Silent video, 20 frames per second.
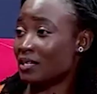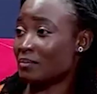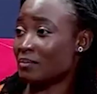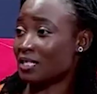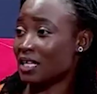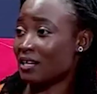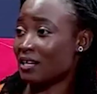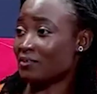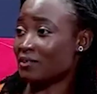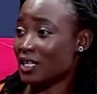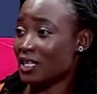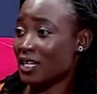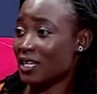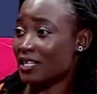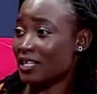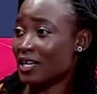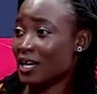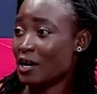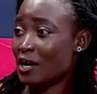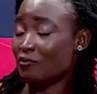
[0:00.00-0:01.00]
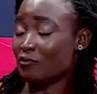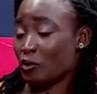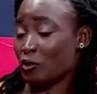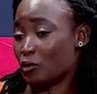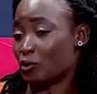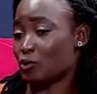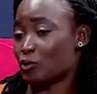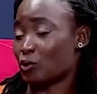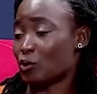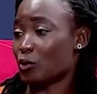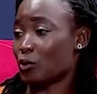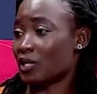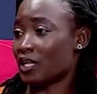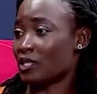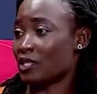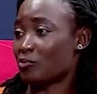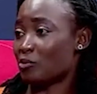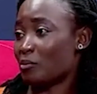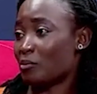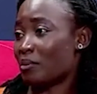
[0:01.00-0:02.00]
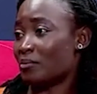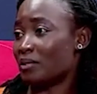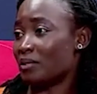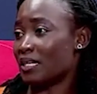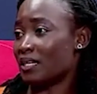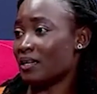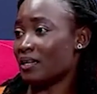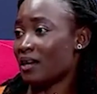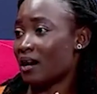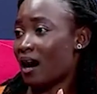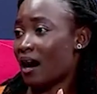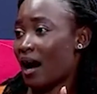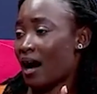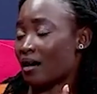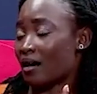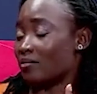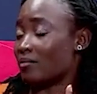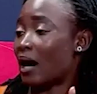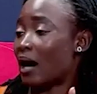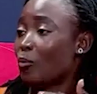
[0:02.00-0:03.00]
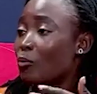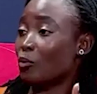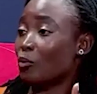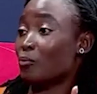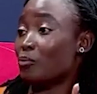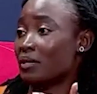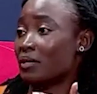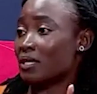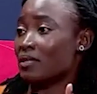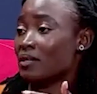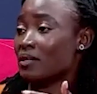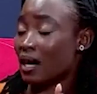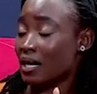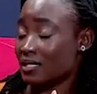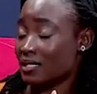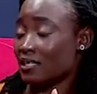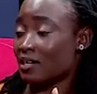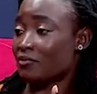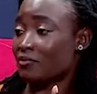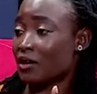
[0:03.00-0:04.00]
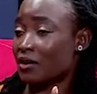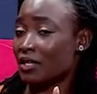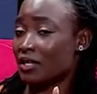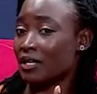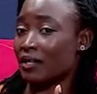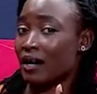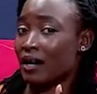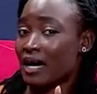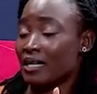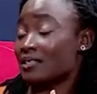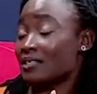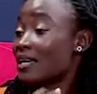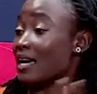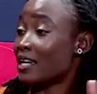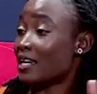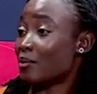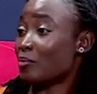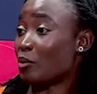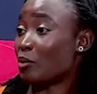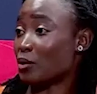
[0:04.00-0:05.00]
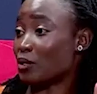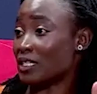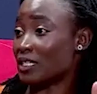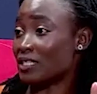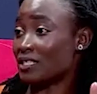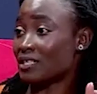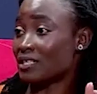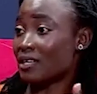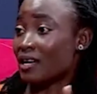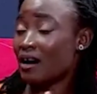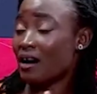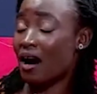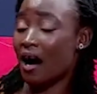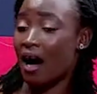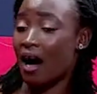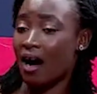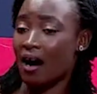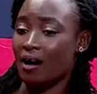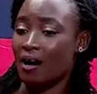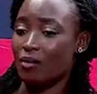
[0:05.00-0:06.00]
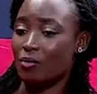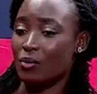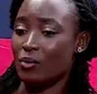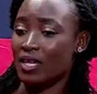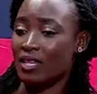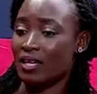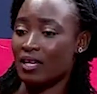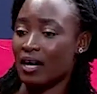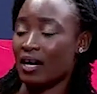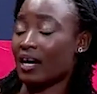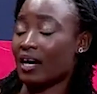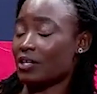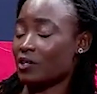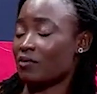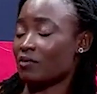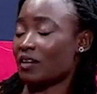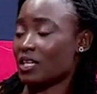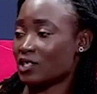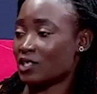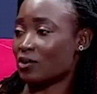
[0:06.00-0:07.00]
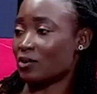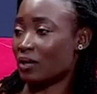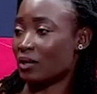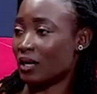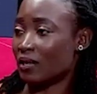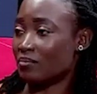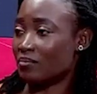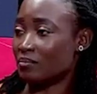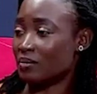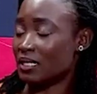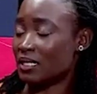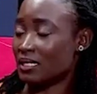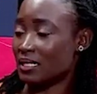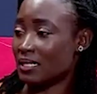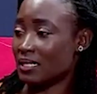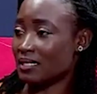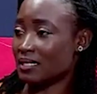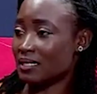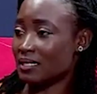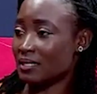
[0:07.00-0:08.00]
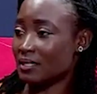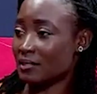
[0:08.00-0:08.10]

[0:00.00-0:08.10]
themselves in for you to know that probably I will be suffering at any point with a cardiovascular disease?